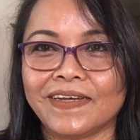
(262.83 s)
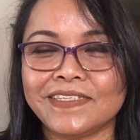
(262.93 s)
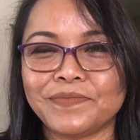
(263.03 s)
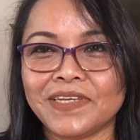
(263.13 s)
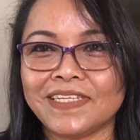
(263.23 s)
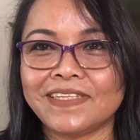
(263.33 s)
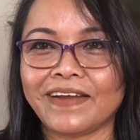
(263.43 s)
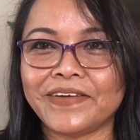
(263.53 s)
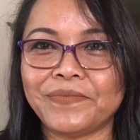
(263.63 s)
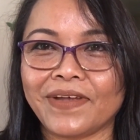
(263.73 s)
his
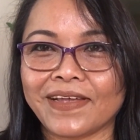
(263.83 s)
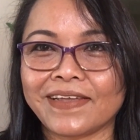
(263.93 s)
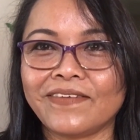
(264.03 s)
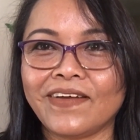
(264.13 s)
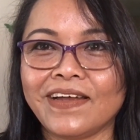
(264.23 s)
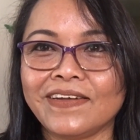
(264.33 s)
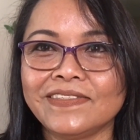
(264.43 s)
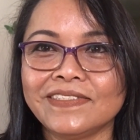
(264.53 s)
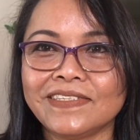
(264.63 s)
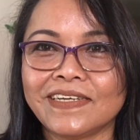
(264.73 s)
military
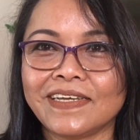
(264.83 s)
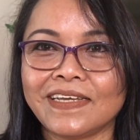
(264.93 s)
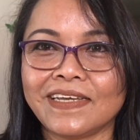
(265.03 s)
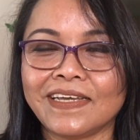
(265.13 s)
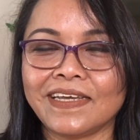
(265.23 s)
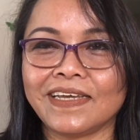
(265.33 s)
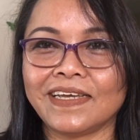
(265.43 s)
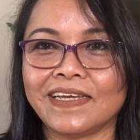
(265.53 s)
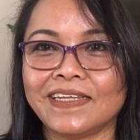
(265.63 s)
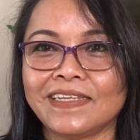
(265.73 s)
background,
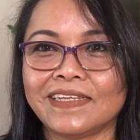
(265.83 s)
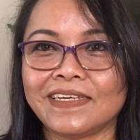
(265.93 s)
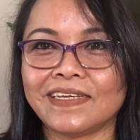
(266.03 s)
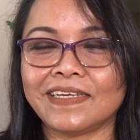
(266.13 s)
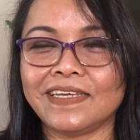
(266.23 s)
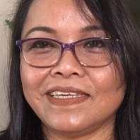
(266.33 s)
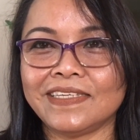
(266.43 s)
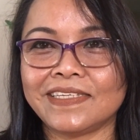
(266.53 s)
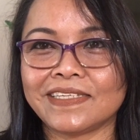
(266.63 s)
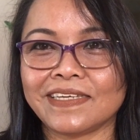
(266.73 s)
and
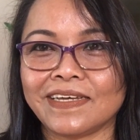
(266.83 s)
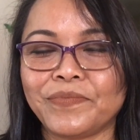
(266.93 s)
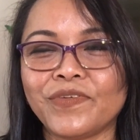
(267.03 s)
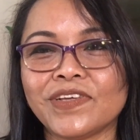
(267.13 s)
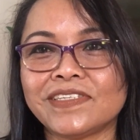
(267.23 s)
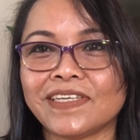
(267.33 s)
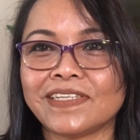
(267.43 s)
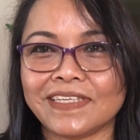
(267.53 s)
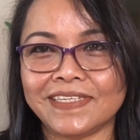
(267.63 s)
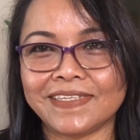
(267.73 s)
his
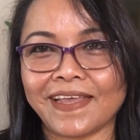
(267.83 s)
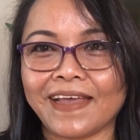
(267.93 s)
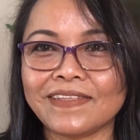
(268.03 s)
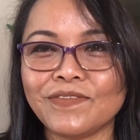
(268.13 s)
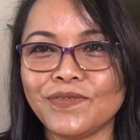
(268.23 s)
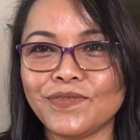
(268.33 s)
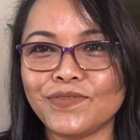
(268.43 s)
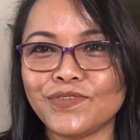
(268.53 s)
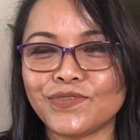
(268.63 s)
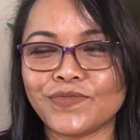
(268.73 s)
present
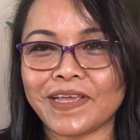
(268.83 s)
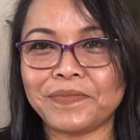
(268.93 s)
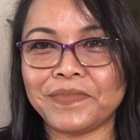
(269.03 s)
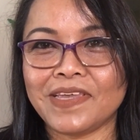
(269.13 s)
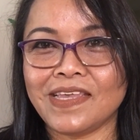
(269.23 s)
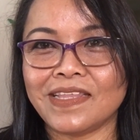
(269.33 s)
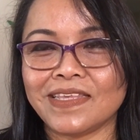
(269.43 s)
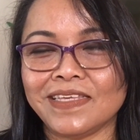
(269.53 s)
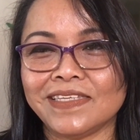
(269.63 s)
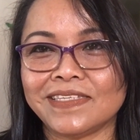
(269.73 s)
status. What I
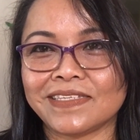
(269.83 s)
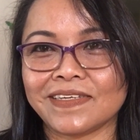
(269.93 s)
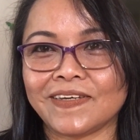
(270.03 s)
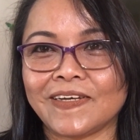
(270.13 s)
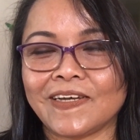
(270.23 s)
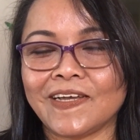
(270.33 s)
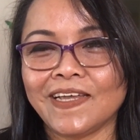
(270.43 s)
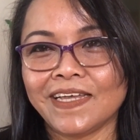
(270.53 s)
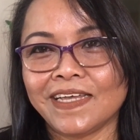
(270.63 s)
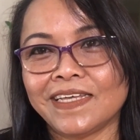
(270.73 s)
mean is
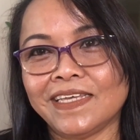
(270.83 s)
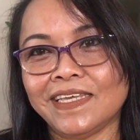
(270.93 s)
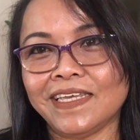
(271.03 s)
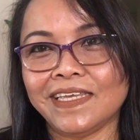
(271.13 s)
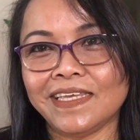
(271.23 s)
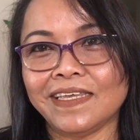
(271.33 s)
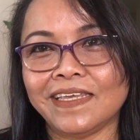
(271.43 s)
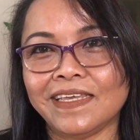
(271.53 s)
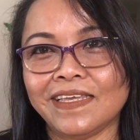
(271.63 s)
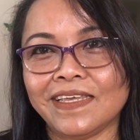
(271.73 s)

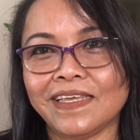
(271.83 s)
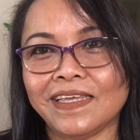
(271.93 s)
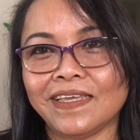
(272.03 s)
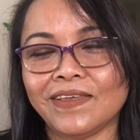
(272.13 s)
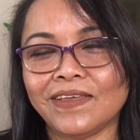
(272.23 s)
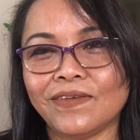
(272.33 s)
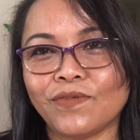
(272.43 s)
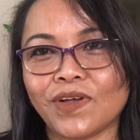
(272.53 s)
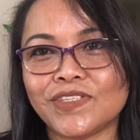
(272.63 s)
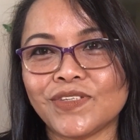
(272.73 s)

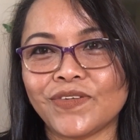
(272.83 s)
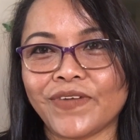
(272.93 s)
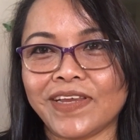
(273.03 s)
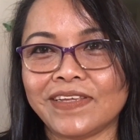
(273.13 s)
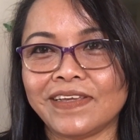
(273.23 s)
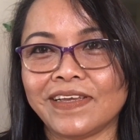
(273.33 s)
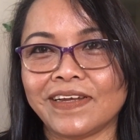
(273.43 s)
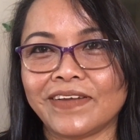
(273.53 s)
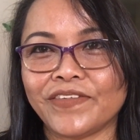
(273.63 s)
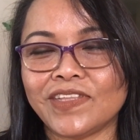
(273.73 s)
he was
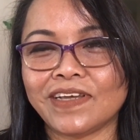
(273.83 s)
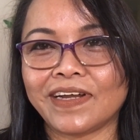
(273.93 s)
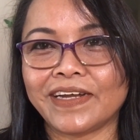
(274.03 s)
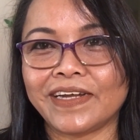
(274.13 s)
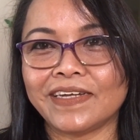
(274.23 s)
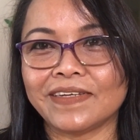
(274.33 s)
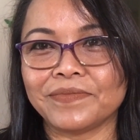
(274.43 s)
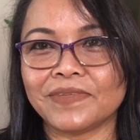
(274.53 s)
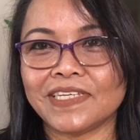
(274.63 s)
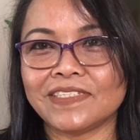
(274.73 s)
already a retired
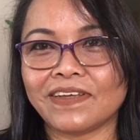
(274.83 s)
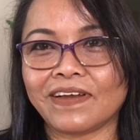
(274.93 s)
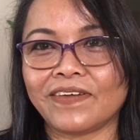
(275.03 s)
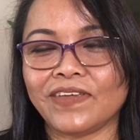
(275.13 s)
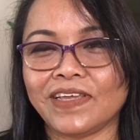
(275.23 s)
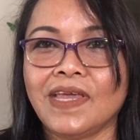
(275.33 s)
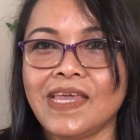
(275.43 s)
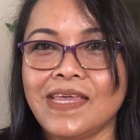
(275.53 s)
military.